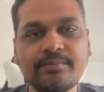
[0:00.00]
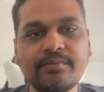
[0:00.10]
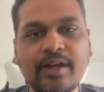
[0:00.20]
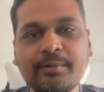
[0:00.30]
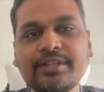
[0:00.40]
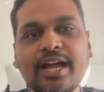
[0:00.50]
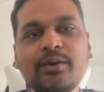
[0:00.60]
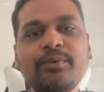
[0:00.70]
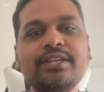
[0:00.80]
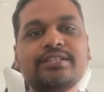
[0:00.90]
after
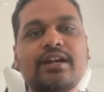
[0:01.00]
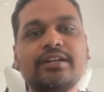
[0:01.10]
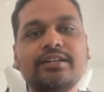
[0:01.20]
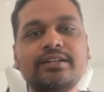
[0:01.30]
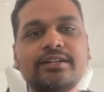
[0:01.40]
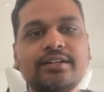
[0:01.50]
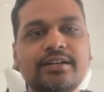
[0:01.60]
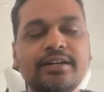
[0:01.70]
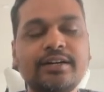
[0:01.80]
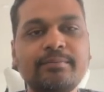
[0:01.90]
that, we started
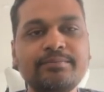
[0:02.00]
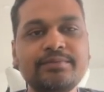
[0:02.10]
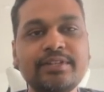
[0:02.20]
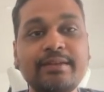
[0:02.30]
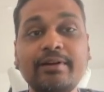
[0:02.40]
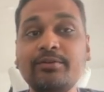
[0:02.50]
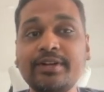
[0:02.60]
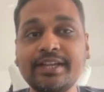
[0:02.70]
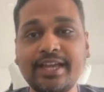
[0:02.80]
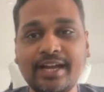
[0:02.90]
um,
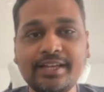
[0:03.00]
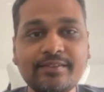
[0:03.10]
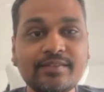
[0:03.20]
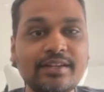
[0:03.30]
evaluating caddy